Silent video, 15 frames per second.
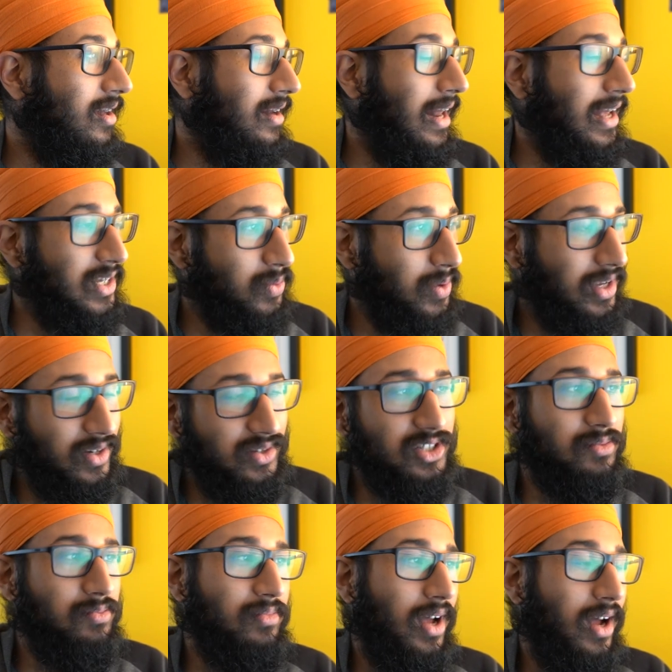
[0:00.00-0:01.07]
Next week I'll
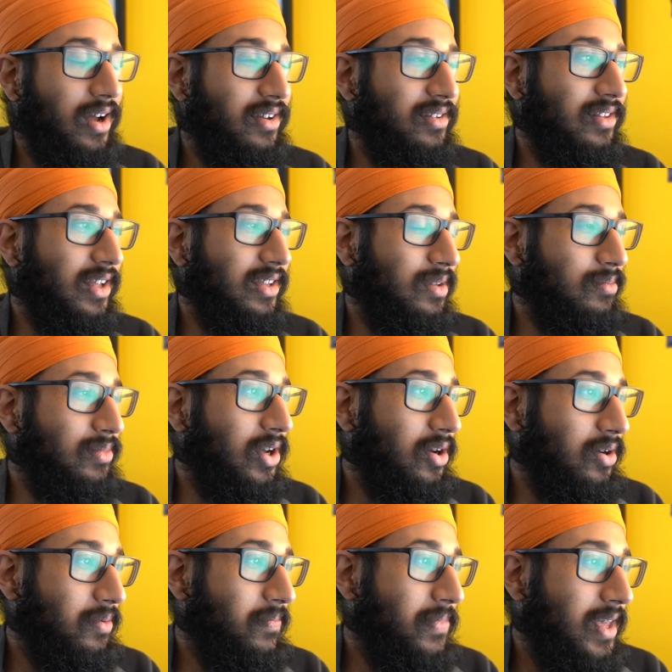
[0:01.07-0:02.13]
just let them
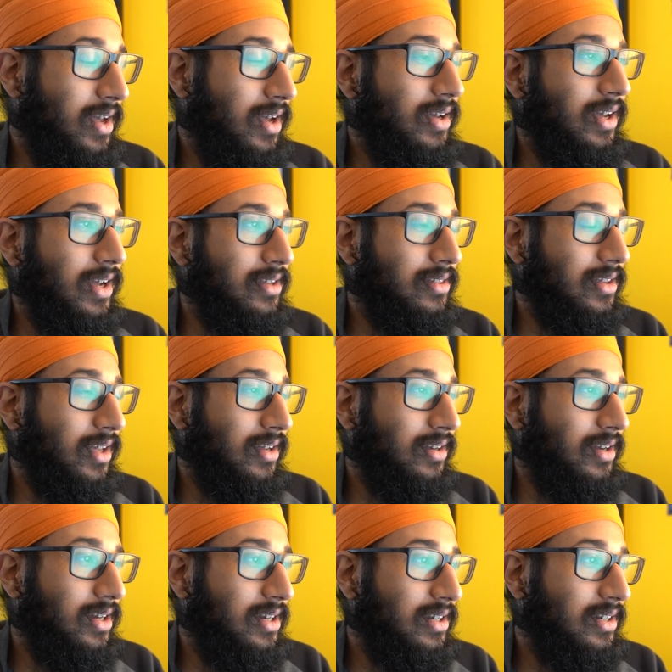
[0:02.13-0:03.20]
know, and then